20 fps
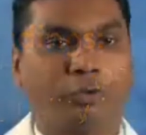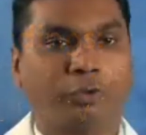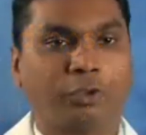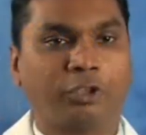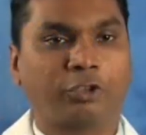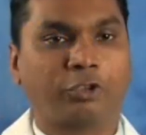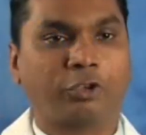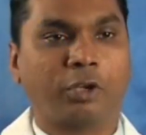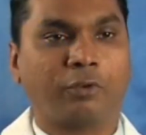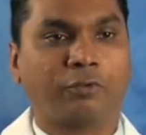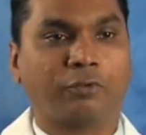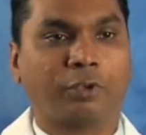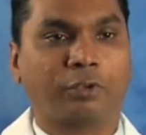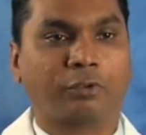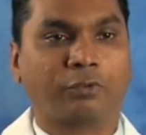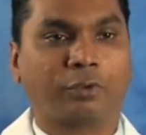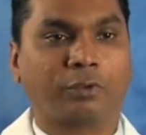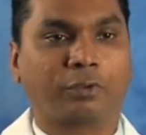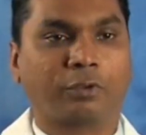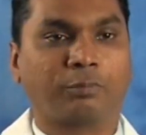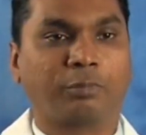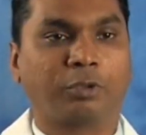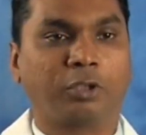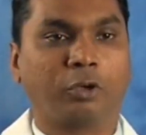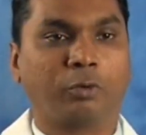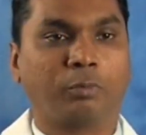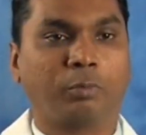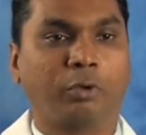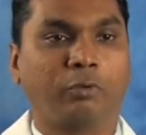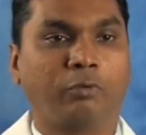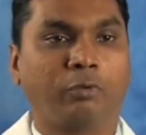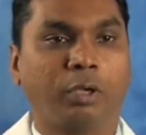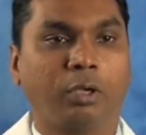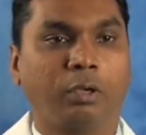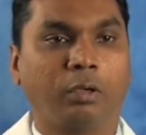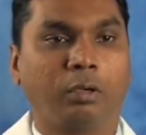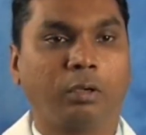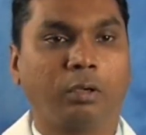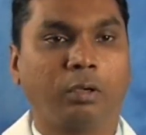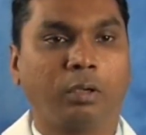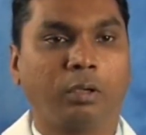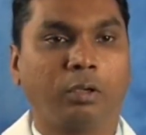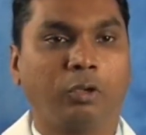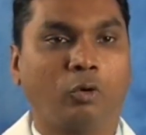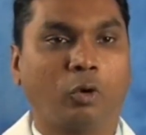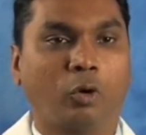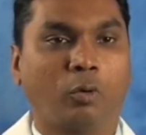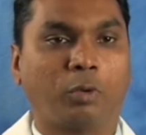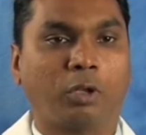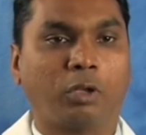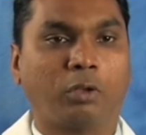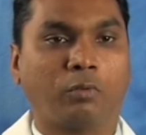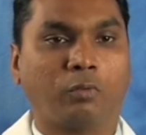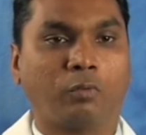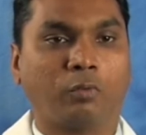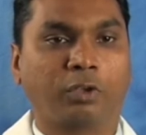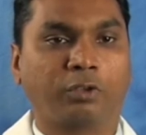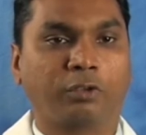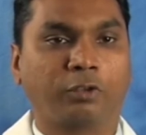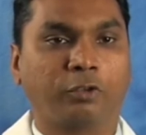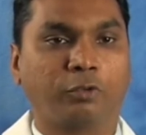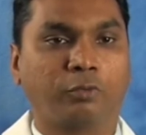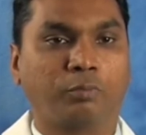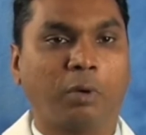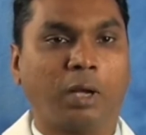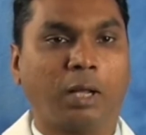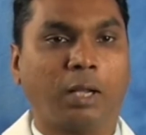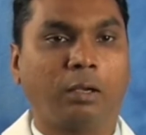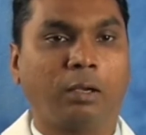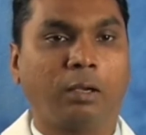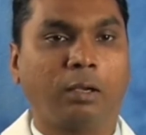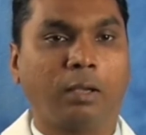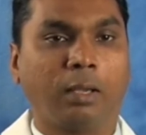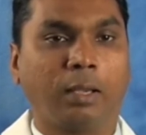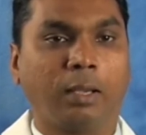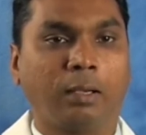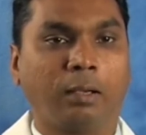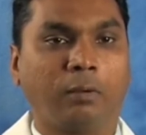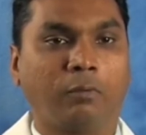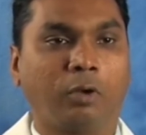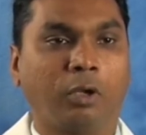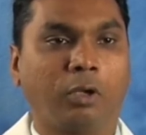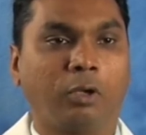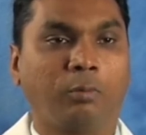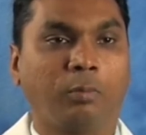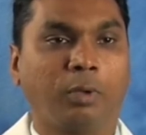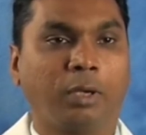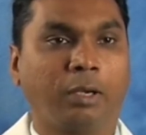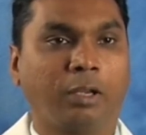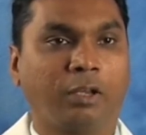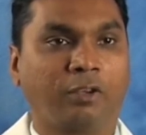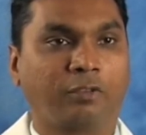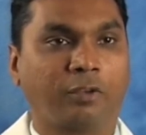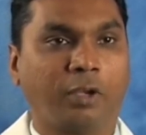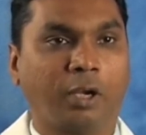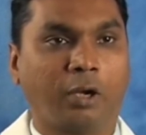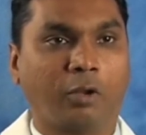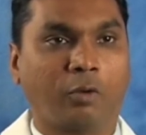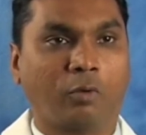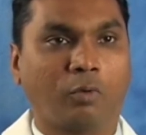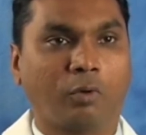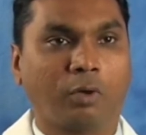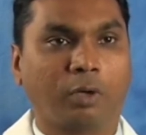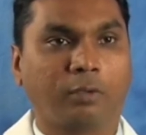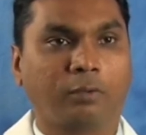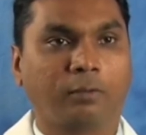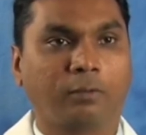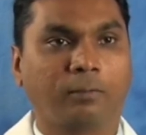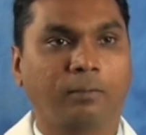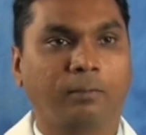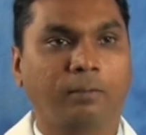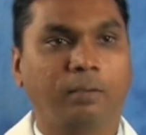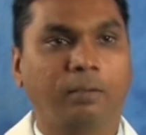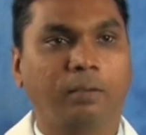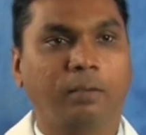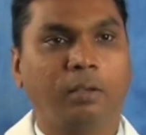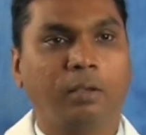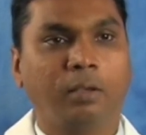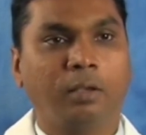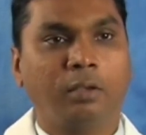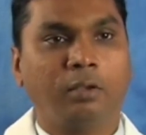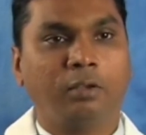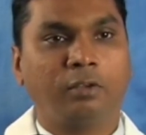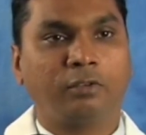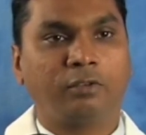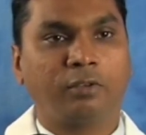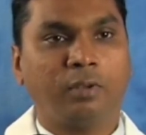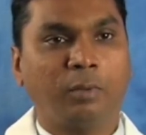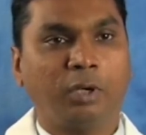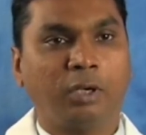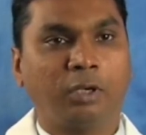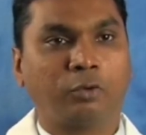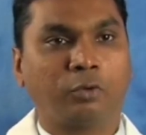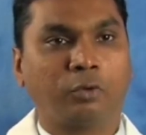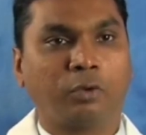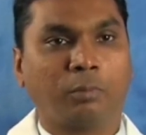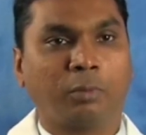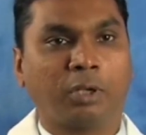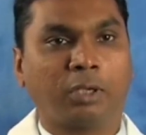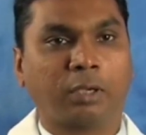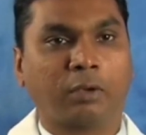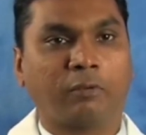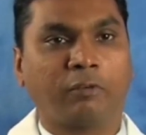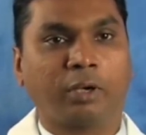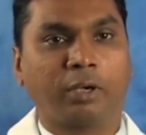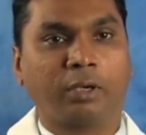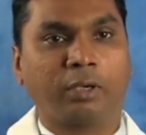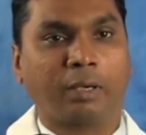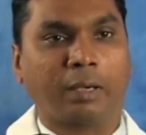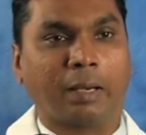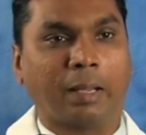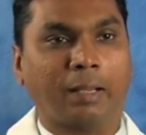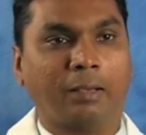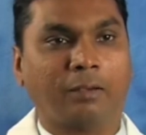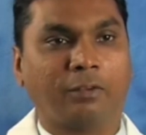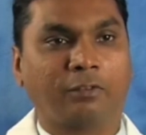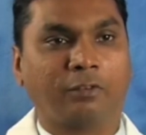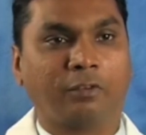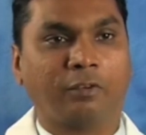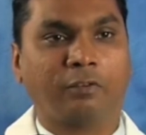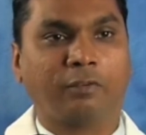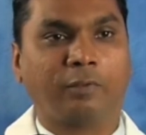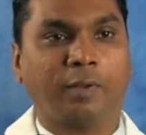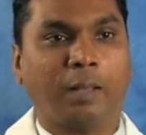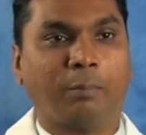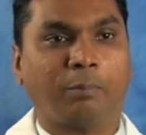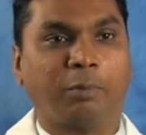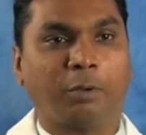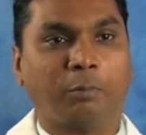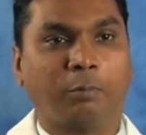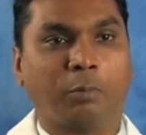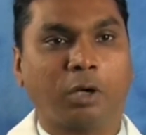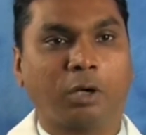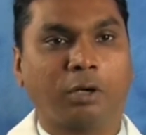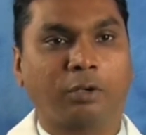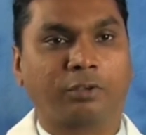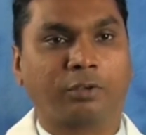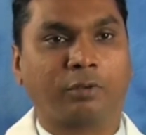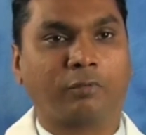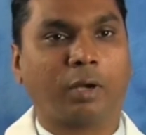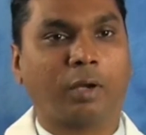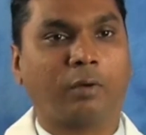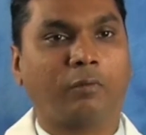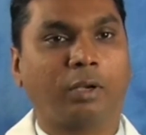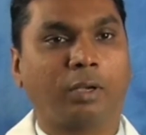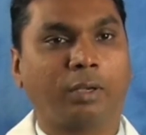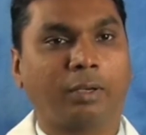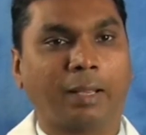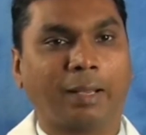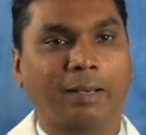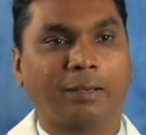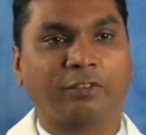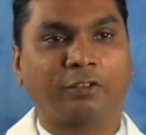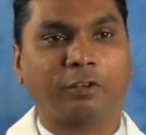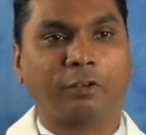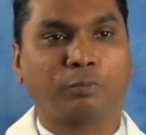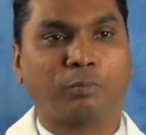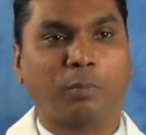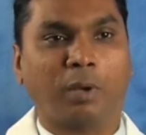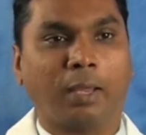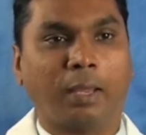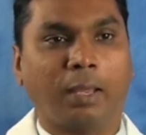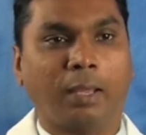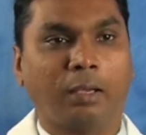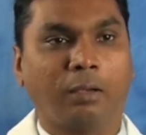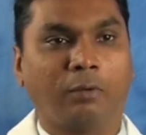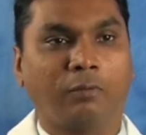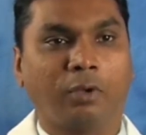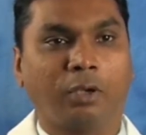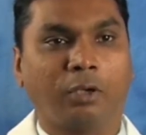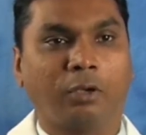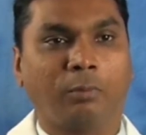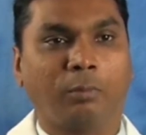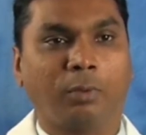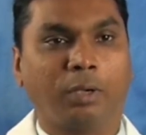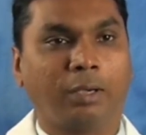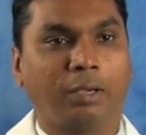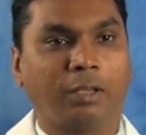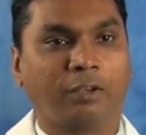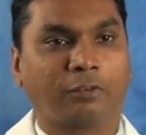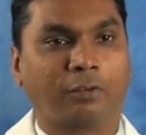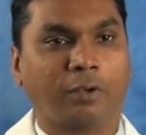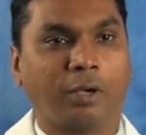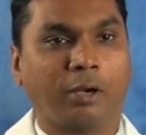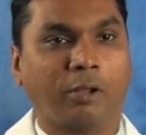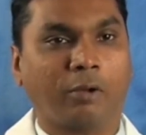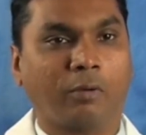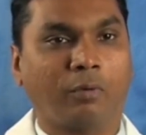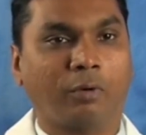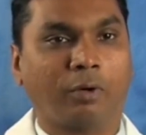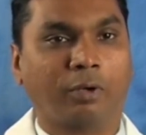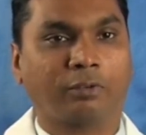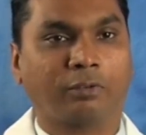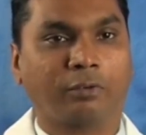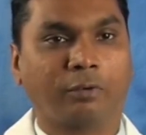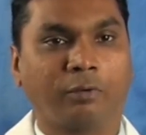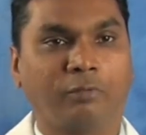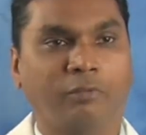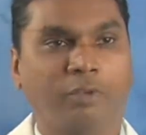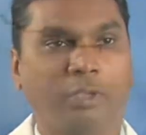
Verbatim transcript: No such difference was observed between normal versus mild LA volume index categories. Similar to the multivariate analysis, Kaplan-Meier survival analysis by LA volume index categories